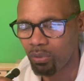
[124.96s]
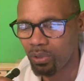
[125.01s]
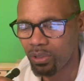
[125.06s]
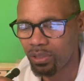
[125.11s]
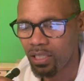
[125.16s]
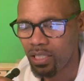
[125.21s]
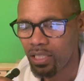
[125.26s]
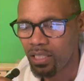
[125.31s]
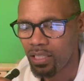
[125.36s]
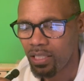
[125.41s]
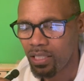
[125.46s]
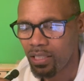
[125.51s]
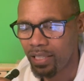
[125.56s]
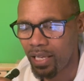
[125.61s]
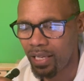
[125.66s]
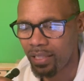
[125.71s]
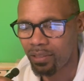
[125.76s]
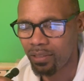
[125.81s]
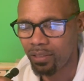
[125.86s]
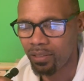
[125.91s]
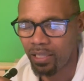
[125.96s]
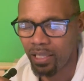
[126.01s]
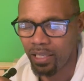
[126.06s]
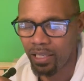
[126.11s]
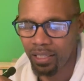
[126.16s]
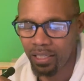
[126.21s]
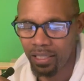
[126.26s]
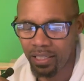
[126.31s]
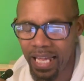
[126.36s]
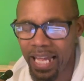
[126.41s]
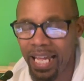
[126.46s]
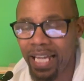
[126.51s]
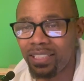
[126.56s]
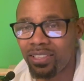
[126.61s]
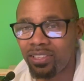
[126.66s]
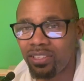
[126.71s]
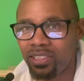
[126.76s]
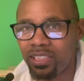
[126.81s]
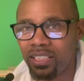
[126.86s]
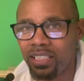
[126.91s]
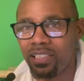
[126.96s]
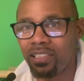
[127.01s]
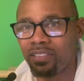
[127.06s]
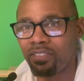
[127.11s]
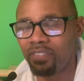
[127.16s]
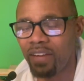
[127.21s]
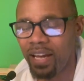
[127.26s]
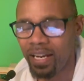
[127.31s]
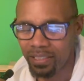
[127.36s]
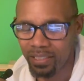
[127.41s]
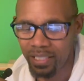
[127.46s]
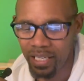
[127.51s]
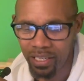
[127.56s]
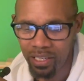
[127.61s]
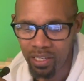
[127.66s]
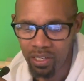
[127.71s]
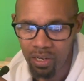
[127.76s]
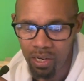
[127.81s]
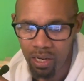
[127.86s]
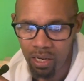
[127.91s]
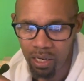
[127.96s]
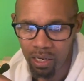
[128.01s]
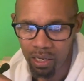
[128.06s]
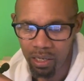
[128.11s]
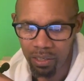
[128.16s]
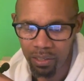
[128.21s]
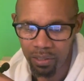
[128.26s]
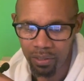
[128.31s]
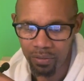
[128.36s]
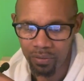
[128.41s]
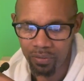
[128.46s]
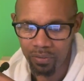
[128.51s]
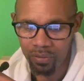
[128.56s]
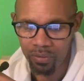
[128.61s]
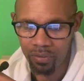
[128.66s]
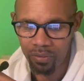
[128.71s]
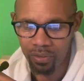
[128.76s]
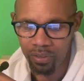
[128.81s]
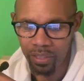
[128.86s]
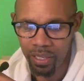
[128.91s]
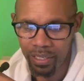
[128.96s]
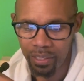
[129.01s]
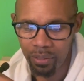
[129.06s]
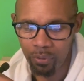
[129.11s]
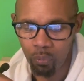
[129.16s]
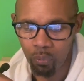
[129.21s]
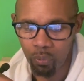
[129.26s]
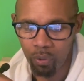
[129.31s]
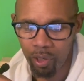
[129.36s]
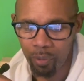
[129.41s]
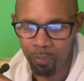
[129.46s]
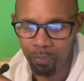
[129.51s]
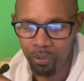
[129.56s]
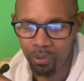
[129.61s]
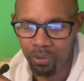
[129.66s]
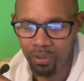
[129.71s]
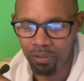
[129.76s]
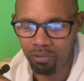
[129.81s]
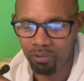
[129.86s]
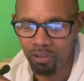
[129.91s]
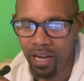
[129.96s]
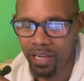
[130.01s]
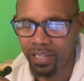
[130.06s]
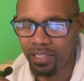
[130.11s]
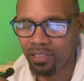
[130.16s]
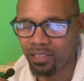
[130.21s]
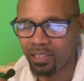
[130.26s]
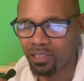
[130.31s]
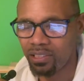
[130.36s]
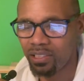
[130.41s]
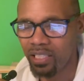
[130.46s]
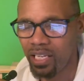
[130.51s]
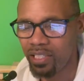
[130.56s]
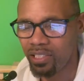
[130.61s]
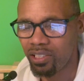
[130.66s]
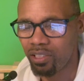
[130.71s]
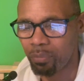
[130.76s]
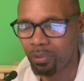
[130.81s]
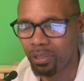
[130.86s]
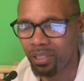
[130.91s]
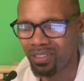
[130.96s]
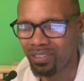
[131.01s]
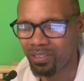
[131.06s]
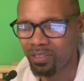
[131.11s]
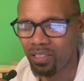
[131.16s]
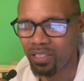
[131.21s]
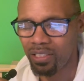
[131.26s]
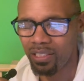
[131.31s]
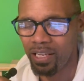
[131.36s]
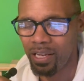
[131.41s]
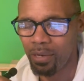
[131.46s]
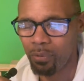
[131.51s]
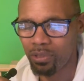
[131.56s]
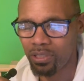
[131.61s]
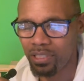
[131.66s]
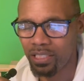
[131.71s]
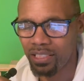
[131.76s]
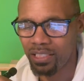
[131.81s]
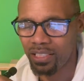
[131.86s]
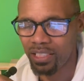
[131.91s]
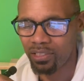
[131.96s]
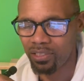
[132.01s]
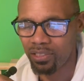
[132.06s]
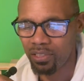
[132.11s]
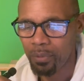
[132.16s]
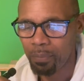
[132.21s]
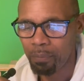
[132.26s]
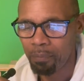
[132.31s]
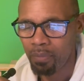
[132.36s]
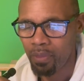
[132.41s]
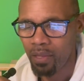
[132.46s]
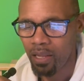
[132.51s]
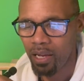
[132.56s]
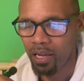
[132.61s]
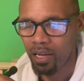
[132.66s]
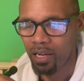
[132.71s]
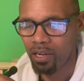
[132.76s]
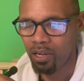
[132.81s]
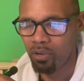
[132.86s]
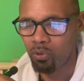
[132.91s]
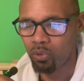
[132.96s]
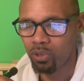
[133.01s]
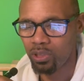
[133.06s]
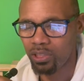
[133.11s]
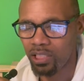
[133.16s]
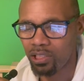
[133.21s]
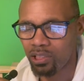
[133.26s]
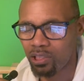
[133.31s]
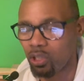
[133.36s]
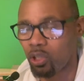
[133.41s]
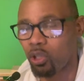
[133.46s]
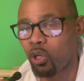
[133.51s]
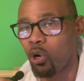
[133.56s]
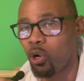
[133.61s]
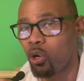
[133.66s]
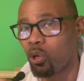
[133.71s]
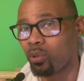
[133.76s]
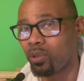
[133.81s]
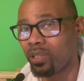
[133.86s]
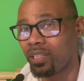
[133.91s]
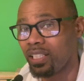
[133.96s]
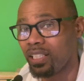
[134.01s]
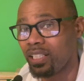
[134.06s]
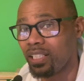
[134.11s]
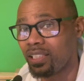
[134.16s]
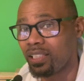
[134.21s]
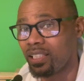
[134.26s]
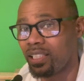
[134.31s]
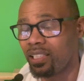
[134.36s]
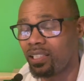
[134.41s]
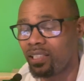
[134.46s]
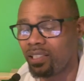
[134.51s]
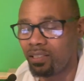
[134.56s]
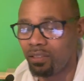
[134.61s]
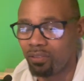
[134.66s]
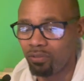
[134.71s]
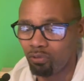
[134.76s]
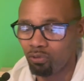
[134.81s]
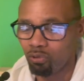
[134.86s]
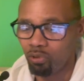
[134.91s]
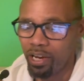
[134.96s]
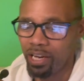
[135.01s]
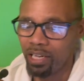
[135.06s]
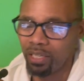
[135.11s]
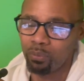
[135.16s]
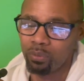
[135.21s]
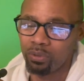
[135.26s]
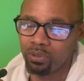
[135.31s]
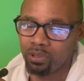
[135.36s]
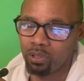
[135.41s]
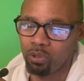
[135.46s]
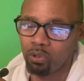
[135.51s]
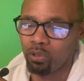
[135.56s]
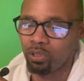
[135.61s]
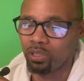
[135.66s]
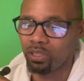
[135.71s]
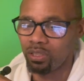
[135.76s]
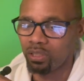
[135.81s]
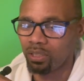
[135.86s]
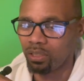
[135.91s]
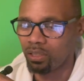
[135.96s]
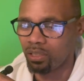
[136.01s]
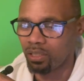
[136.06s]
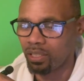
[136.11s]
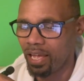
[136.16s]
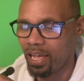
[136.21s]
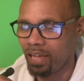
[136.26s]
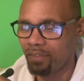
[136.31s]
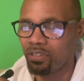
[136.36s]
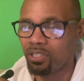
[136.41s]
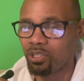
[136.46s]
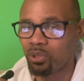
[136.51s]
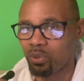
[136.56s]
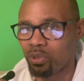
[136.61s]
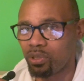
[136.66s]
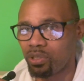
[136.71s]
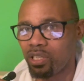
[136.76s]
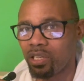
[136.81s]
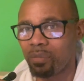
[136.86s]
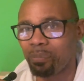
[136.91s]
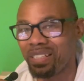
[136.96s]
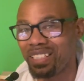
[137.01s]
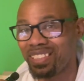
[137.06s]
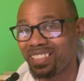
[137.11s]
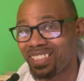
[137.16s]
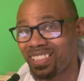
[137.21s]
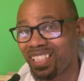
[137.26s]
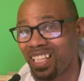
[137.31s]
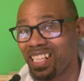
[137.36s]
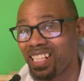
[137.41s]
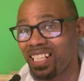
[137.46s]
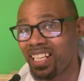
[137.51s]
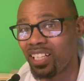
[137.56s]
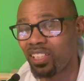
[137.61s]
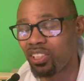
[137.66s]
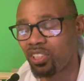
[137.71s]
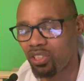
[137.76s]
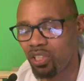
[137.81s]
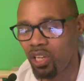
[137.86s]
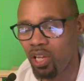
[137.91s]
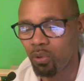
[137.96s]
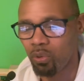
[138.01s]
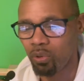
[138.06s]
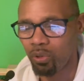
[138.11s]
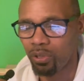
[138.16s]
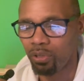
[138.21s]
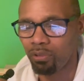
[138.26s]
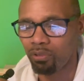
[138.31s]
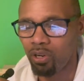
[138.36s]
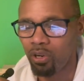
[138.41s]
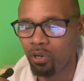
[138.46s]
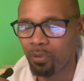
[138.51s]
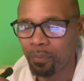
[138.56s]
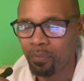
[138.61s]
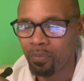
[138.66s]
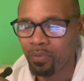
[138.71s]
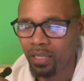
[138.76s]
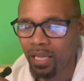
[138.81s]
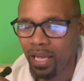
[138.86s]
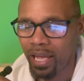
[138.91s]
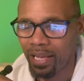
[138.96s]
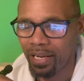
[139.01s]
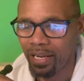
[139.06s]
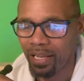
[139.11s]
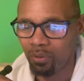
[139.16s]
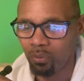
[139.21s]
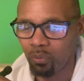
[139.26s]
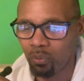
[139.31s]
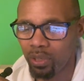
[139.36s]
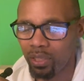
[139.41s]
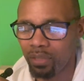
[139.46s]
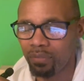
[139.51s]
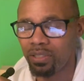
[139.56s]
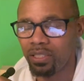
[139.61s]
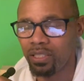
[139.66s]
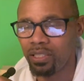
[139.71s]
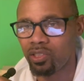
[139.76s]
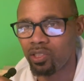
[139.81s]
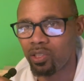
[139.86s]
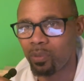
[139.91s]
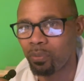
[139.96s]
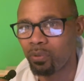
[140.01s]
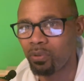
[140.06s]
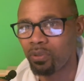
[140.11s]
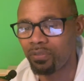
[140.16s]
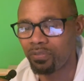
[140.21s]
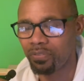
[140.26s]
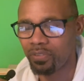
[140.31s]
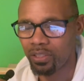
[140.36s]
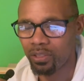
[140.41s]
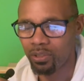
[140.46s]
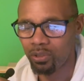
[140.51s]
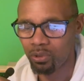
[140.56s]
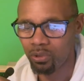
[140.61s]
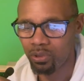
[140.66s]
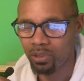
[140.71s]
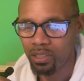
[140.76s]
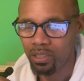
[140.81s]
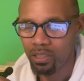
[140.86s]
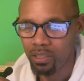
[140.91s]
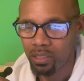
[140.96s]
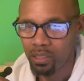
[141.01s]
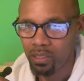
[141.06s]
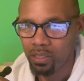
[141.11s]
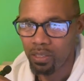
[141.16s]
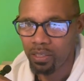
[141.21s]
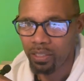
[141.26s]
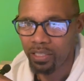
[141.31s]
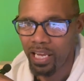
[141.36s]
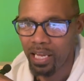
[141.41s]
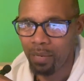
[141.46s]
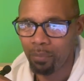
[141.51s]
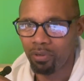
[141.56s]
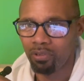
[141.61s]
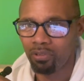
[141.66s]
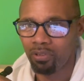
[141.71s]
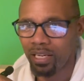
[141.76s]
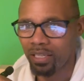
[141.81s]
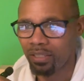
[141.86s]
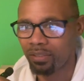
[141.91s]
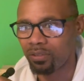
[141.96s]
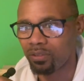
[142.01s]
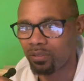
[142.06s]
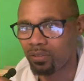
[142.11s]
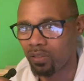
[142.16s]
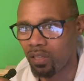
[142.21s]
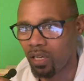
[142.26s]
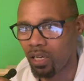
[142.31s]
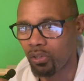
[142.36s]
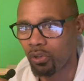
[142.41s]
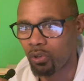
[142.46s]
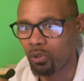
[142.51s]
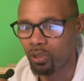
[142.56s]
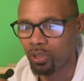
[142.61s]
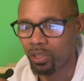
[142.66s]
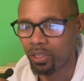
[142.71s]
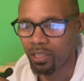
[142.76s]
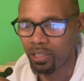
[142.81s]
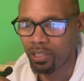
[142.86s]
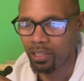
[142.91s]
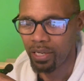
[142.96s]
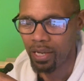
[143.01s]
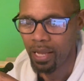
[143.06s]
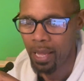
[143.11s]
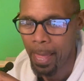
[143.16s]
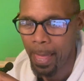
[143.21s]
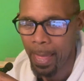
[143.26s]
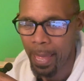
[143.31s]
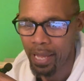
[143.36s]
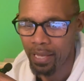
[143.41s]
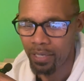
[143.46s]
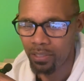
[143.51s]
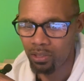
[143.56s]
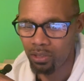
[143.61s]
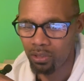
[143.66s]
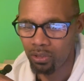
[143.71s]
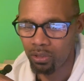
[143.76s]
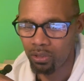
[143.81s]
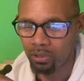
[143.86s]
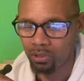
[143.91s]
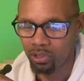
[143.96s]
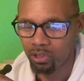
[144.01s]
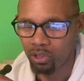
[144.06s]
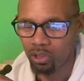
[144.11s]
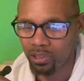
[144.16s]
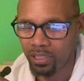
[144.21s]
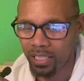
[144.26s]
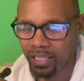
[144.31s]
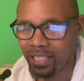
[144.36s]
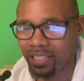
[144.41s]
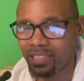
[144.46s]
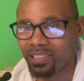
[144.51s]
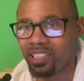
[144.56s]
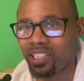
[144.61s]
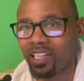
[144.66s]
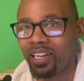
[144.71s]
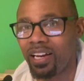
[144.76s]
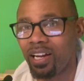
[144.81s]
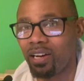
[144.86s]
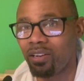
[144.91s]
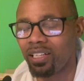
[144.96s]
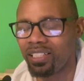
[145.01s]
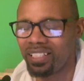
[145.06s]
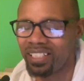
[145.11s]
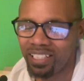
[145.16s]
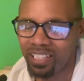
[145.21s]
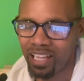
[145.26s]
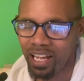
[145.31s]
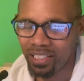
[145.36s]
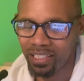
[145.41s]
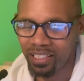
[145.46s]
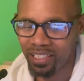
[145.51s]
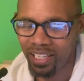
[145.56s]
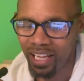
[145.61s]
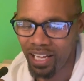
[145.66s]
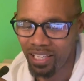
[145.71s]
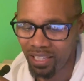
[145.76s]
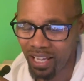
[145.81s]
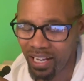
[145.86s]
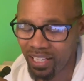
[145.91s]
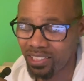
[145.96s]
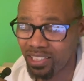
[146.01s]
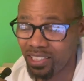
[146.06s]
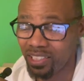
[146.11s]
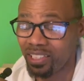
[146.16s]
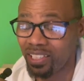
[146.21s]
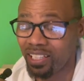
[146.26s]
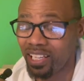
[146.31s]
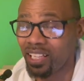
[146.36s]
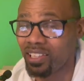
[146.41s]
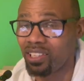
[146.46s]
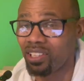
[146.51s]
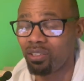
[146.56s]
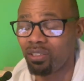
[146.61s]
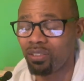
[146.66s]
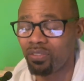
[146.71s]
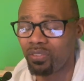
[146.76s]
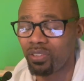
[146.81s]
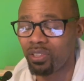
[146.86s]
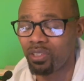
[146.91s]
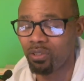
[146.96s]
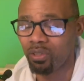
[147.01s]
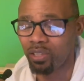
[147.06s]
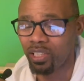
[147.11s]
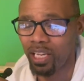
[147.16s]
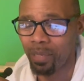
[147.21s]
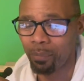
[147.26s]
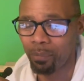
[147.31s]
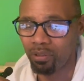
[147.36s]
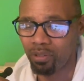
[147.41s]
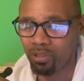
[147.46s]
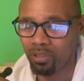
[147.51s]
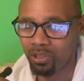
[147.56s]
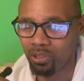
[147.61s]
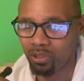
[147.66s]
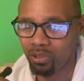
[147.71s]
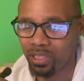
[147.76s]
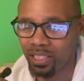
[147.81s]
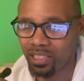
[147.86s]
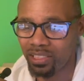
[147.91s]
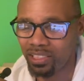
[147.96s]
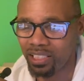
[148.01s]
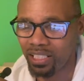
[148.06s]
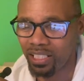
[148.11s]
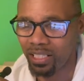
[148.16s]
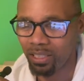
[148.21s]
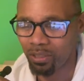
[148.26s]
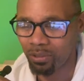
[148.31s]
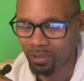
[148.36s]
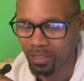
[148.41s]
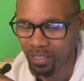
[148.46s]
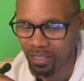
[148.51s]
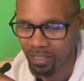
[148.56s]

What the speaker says: was that they are glad to see the fact that uh, they weren't putting the riders in danger, because it wasn't just it was just cold. The rain was, or the heavens were dumping sleet and snow on the road, and then one of the support vehicles came around a corner, and looks like it slid out at the cap. Actually, the Catalan vehicle came around the corner and slid out,